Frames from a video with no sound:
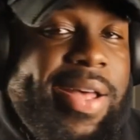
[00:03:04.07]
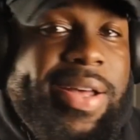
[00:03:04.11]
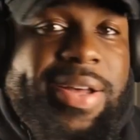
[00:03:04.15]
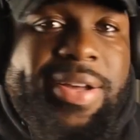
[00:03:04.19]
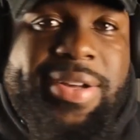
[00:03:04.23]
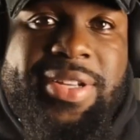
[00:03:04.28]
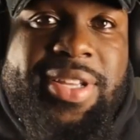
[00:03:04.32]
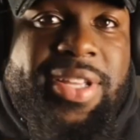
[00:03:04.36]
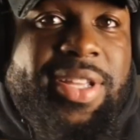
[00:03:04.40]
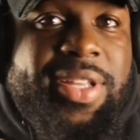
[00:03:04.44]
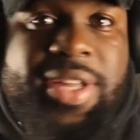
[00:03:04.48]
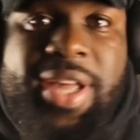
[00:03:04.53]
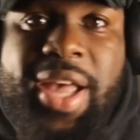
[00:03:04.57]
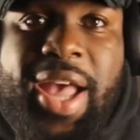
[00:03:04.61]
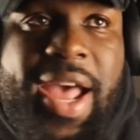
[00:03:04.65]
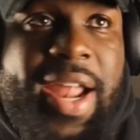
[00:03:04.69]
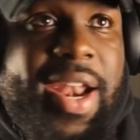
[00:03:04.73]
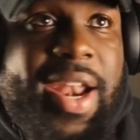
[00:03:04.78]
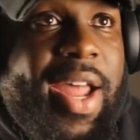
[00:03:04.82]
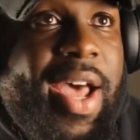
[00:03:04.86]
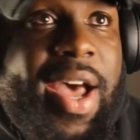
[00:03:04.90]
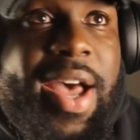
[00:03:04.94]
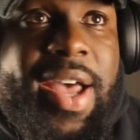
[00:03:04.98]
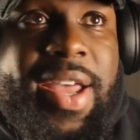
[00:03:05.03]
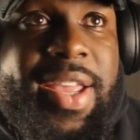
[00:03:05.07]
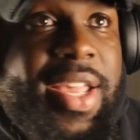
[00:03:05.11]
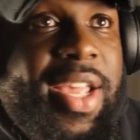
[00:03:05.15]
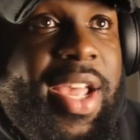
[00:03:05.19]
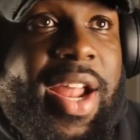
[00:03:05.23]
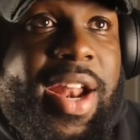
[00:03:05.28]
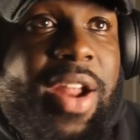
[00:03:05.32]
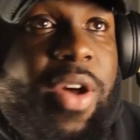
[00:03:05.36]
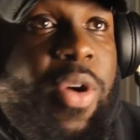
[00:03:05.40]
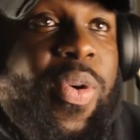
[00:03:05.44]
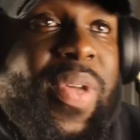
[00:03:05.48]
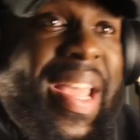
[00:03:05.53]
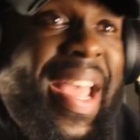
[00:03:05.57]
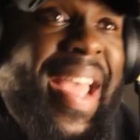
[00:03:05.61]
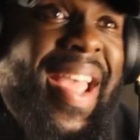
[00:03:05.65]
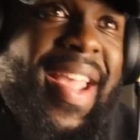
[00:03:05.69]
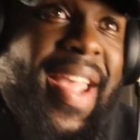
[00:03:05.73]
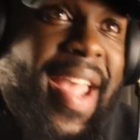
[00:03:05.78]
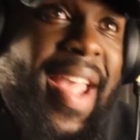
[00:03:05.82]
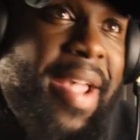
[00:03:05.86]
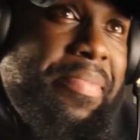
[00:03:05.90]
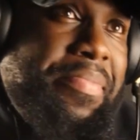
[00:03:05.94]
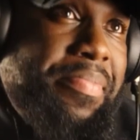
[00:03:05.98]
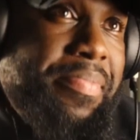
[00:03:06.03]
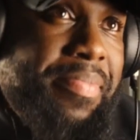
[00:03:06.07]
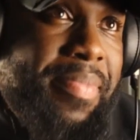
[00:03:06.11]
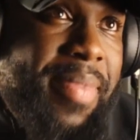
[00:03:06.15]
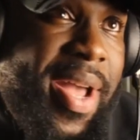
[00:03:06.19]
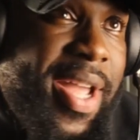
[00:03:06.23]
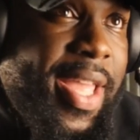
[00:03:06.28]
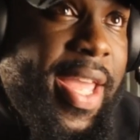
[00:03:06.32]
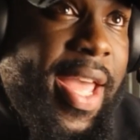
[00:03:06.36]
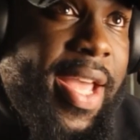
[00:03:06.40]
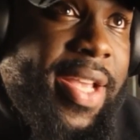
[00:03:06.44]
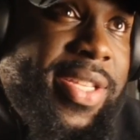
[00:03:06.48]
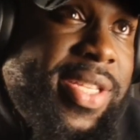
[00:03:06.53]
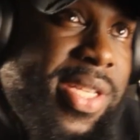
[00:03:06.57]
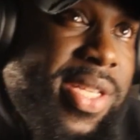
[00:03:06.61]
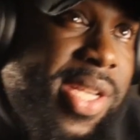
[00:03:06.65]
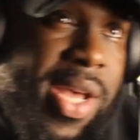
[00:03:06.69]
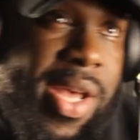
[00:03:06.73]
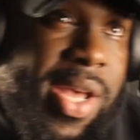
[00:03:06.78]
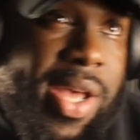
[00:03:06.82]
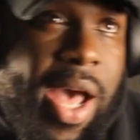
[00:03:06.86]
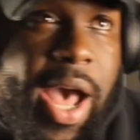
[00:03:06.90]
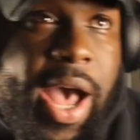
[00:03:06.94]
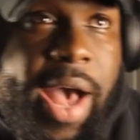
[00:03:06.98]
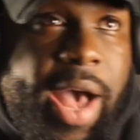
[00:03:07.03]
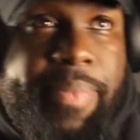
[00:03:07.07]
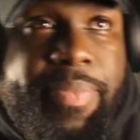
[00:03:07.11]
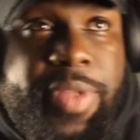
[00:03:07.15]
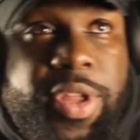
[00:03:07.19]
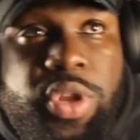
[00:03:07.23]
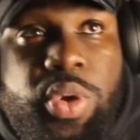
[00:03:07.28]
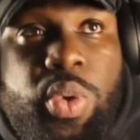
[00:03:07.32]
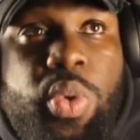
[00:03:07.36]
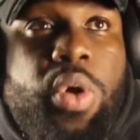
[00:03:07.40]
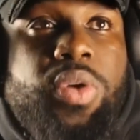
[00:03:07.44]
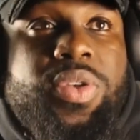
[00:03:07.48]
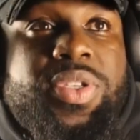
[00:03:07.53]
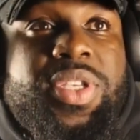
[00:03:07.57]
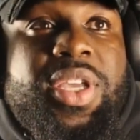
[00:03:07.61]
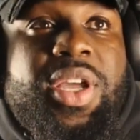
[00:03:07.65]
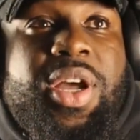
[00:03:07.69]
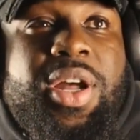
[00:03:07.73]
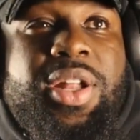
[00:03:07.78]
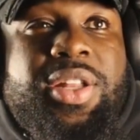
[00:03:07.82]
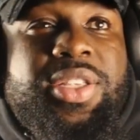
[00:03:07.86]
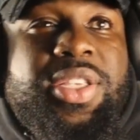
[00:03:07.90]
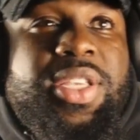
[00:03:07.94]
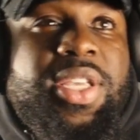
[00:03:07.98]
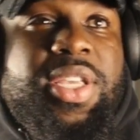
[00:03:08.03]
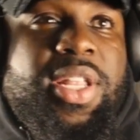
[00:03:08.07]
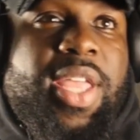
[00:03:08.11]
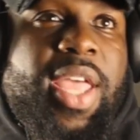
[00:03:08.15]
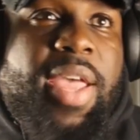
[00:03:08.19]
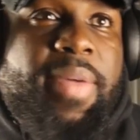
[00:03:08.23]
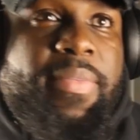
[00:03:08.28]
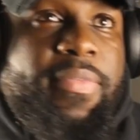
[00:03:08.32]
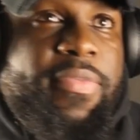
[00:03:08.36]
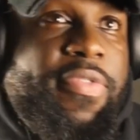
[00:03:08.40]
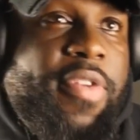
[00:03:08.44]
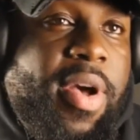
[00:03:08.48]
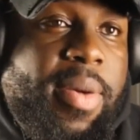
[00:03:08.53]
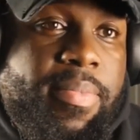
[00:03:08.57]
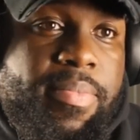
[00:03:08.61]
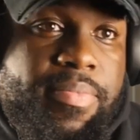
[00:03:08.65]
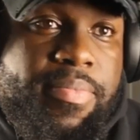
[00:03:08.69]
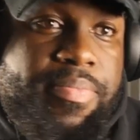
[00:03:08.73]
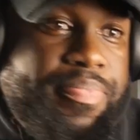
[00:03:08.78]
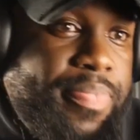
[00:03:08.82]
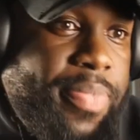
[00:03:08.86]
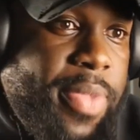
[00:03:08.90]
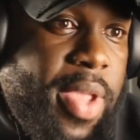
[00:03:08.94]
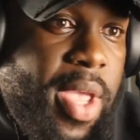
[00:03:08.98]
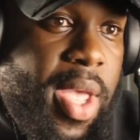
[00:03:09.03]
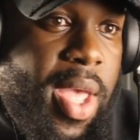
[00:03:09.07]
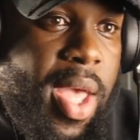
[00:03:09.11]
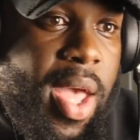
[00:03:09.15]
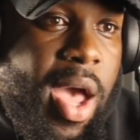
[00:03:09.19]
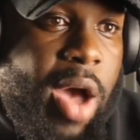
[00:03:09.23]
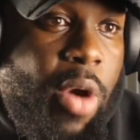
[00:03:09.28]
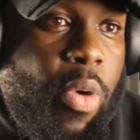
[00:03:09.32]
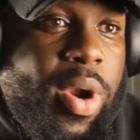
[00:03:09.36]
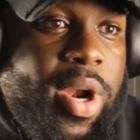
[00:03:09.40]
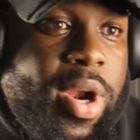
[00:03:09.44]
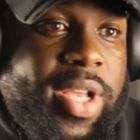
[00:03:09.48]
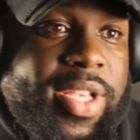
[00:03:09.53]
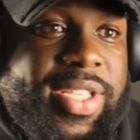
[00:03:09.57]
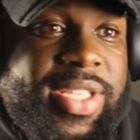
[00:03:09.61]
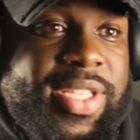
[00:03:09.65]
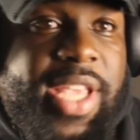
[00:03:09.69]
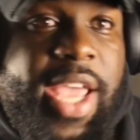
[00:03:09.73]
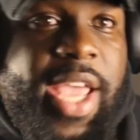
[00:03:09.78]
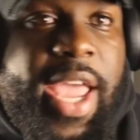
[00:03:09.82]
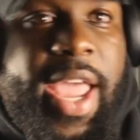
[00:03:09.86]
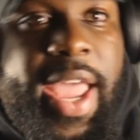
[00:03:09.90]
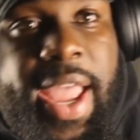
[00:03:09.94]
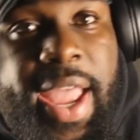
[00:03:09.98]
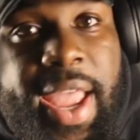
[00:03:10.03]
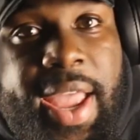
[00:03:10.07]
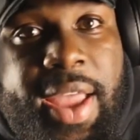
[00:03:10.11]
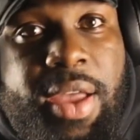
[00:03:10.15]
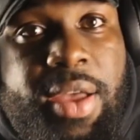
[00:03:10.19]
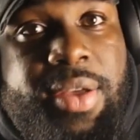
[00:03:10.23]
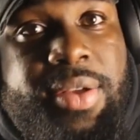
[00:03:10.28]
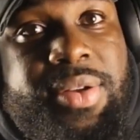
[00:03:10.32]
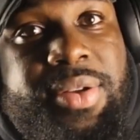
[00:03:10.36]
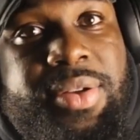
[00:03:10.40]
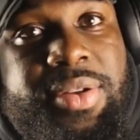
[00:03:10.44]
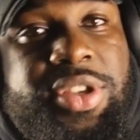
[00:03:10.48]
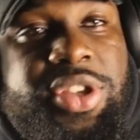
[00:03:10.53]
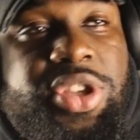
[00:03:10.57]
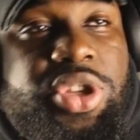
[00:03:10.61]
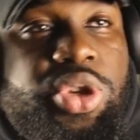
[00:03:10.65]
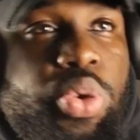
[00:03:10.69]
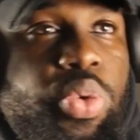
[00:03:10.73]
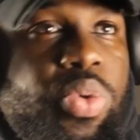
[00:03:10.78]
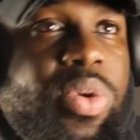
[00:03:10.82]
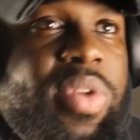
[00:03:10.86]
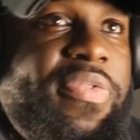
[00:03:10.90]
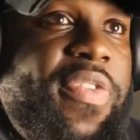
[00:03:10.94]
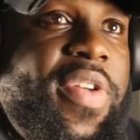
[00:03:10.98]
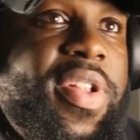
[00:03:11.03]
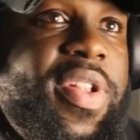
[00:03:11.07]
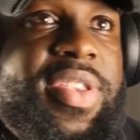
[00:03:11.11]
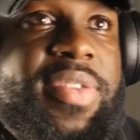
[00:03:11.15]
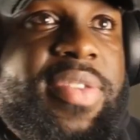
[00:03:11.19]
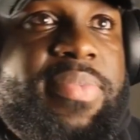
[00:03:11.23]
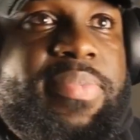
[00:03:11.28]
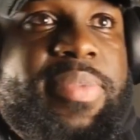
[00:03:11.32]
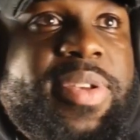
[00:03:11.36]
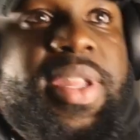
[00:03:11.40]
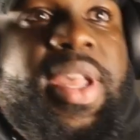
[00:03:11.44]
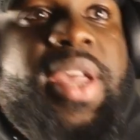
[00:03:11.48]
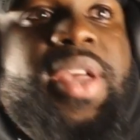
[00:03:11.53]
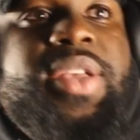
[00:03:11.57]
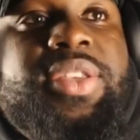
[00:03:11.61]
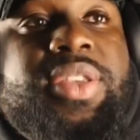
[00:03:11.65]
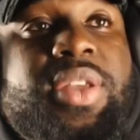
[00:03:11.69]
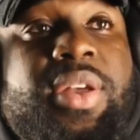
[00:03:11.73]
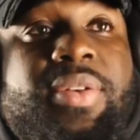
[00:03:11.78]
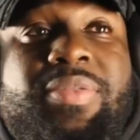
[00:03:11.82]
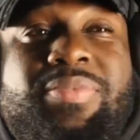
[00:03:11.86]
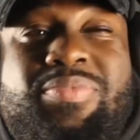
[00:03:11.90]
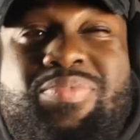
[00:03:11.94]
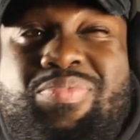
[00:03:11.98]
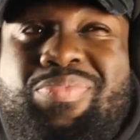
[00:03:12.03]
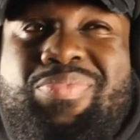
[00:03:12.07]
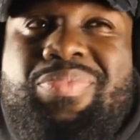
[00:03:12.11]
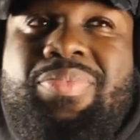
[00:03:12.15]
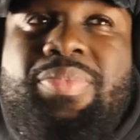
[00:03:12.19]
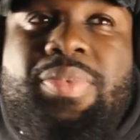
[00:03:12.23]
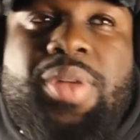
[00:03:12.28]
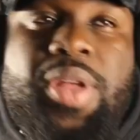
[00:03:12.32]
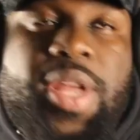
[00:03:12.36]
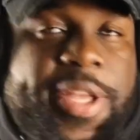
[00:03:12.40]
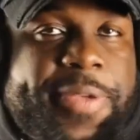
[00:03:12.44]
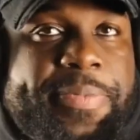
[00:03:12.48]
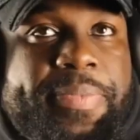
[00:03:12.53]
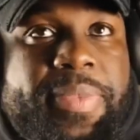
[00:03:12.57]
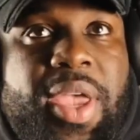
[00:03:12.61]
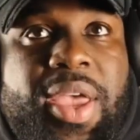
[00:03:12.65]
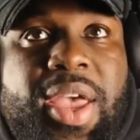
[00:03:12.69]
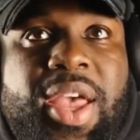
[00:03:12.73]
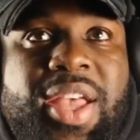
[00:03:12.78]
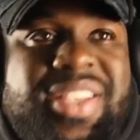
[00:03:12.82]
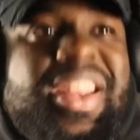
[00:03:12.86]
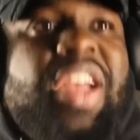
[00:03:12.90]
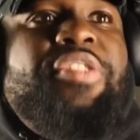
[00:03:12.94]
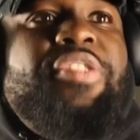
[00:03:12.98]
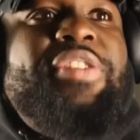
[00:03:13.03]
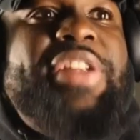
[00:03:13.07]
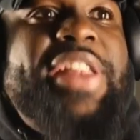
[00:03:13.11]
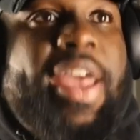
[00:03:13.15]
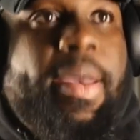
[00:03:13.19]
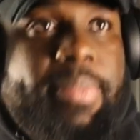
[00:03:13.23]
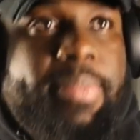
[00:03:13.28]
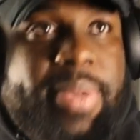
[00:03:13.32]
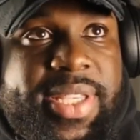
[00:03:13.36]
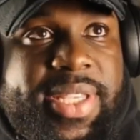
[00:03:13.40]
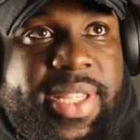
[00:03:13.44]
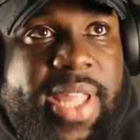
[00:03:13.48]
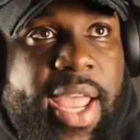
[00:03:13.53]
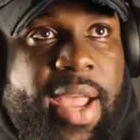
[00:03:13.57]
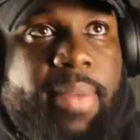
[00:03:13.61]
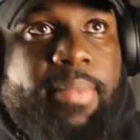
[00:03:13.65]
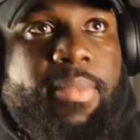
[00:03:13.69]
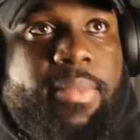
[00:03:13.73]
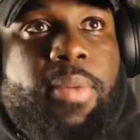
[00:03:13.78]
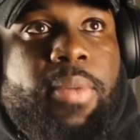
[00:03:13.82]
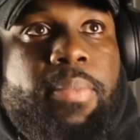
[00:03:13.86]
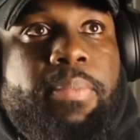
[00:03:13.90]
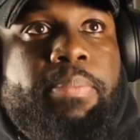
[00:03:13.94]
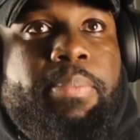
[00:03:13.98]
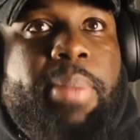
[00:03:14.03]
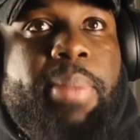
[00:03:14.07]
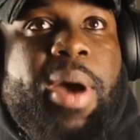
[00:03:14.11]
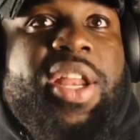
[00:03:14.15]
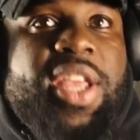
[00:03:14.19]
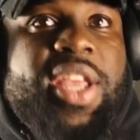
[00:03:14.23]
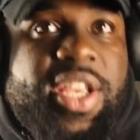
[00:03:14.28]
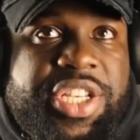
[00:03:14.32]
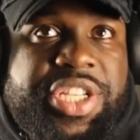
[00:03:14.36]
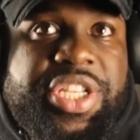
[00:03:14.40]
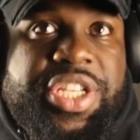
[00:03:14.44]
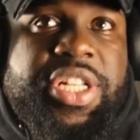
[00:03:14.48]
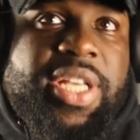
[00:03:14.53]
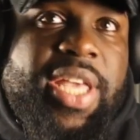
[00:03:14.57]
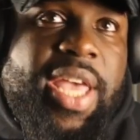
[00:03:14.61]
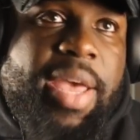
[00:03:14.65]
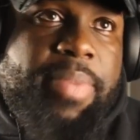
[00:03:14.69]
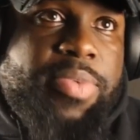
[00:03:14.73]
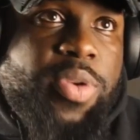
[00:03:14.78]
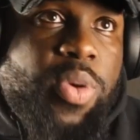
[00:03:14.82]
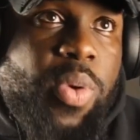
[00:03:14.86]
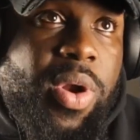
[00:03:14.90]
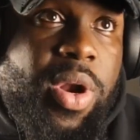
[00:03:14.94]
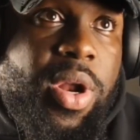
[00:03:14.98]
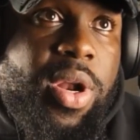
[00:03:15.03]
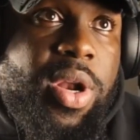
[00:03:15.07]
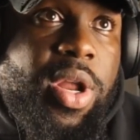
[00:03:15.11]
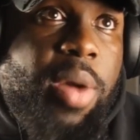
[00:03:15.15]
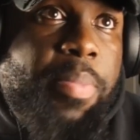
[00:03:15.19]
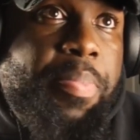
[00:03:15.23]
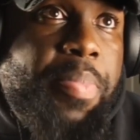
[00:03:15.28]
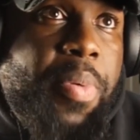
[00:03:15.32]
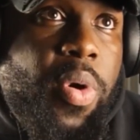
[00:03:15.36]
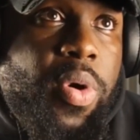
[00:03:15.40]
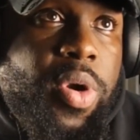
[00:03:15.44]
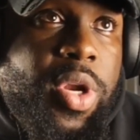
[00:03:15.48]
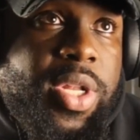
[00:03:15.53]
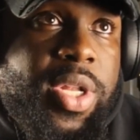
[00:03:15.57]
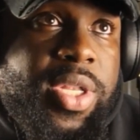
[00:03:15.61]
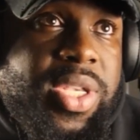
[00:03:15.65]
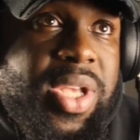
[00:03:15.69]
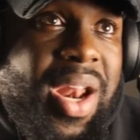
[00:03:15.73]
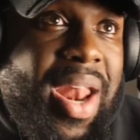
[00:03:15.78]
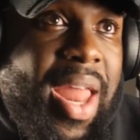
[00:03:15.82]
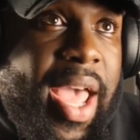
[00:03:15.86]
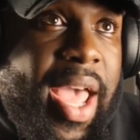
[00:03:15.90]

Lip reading: he had an okay game, I guess. The 2 goals he conceded came from, I want to say, 2 defensive mistakes. It's not really a mistake, but Badia Shield kept one of the opponents on